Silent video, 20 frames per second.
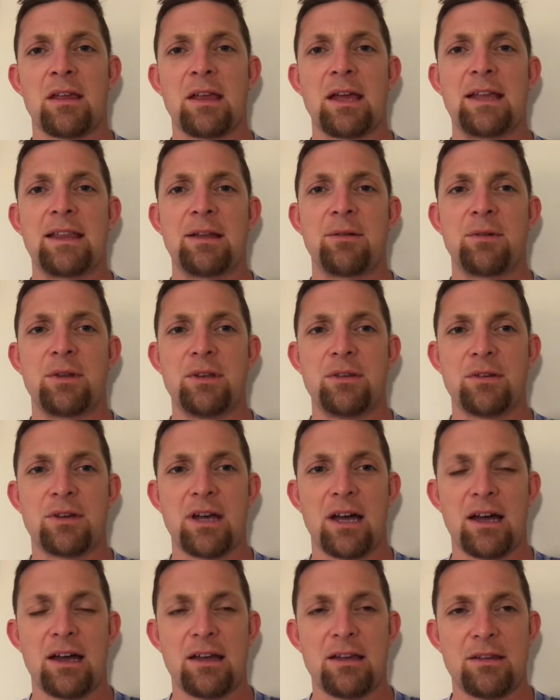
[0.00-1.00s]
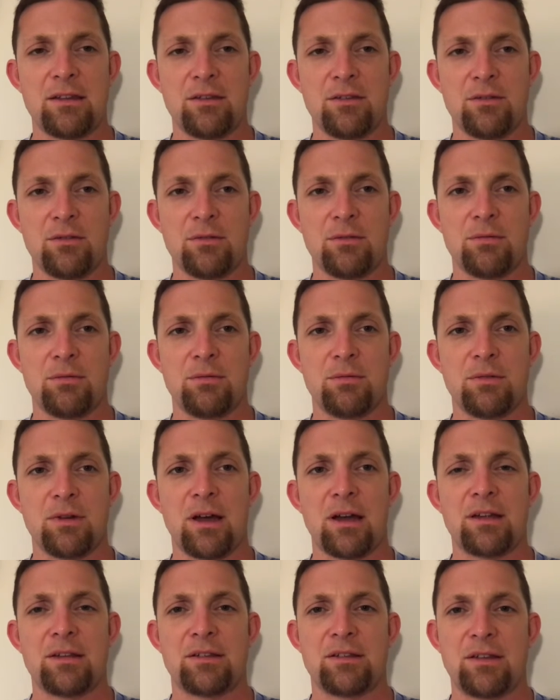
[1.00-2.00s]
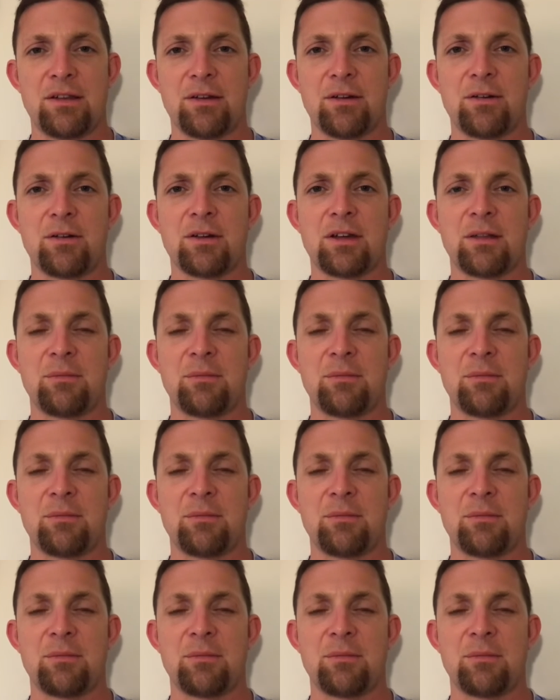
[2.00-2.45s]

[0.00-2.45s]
And then when you cut, you still